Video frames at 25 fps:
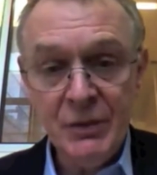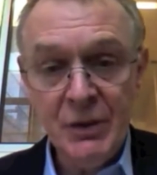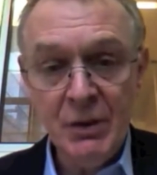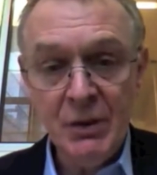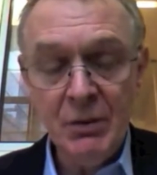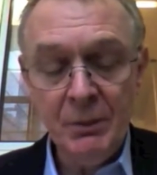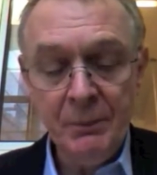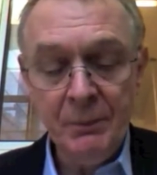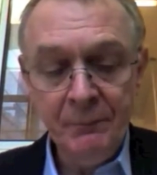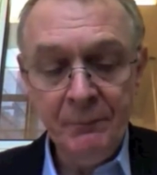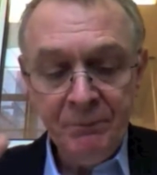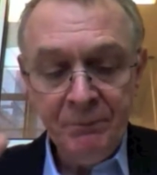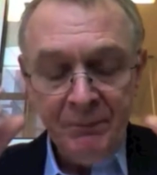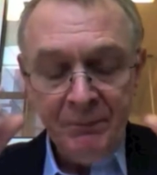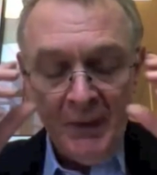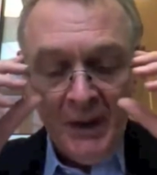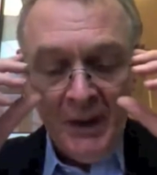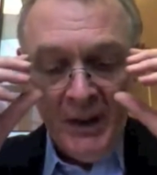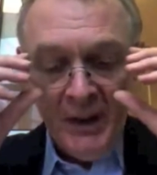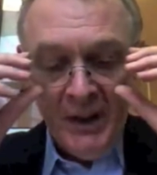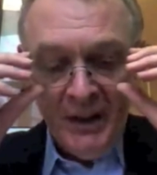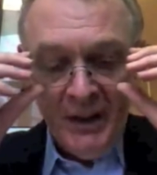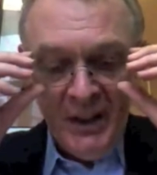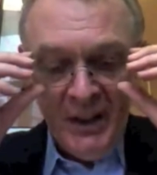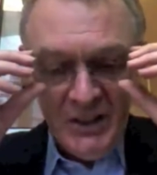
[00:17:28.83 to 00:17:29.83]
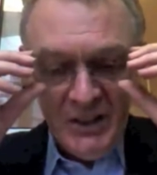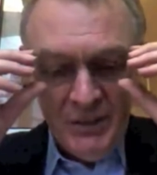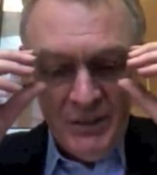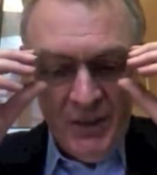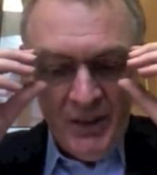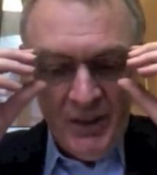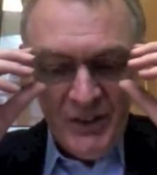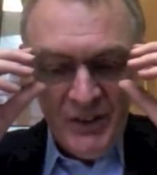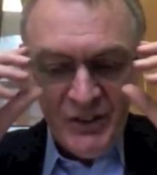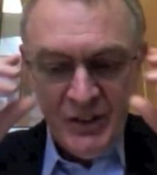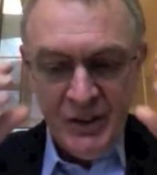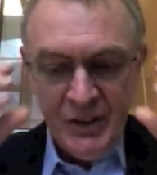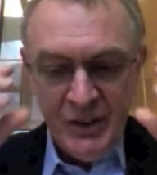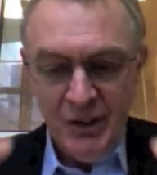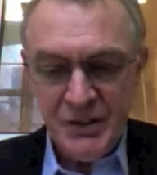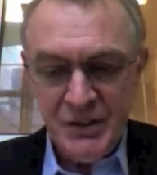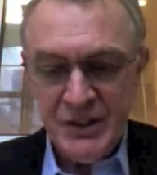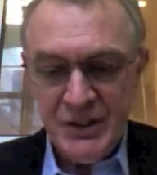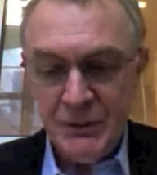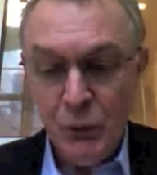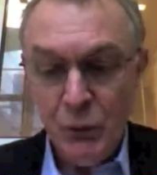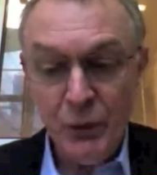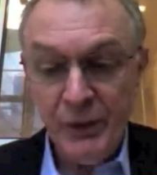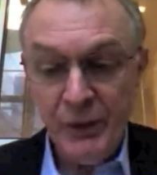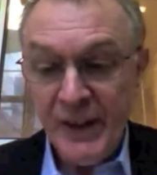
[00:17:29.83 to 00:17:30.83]
And it's a very seductive one,
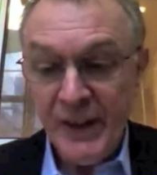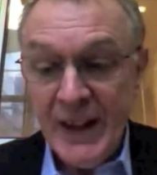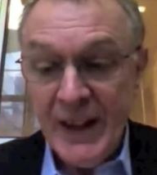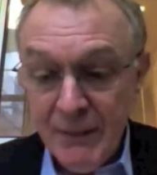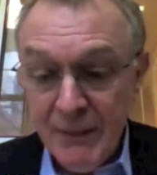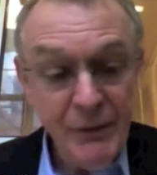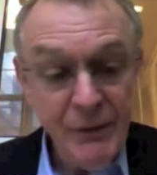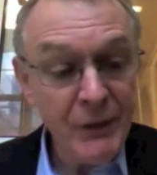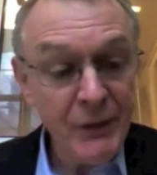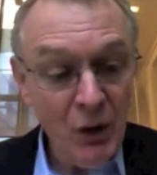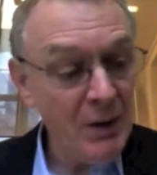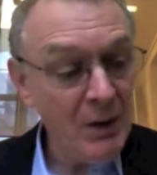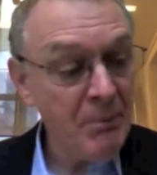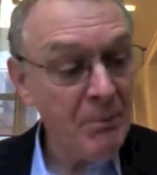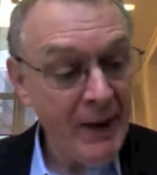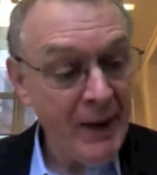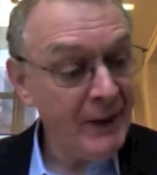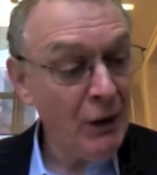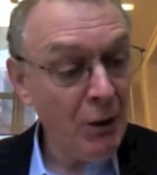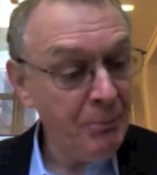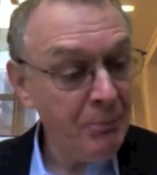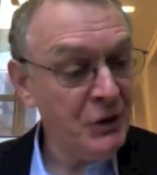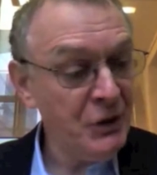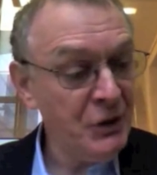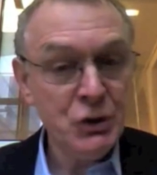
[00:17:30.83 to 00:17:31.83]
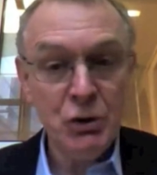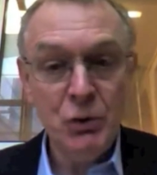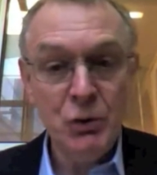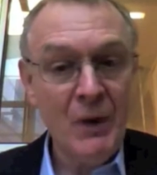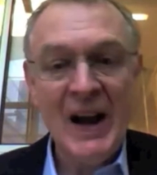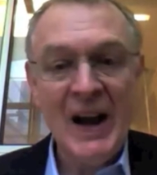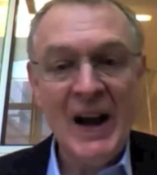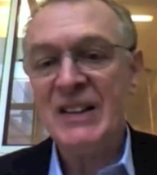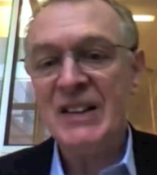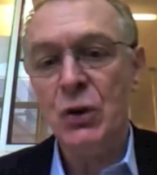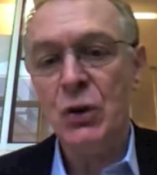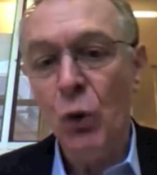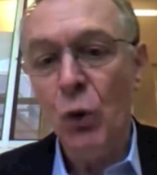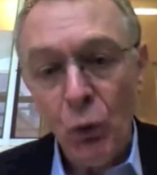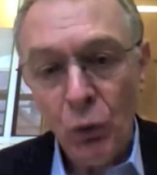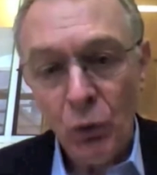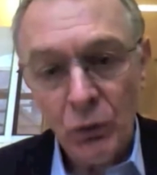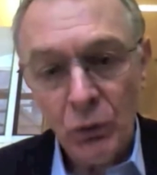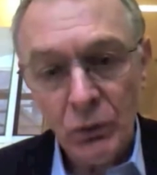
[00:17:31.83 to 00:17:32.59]
even though it may not be true at all.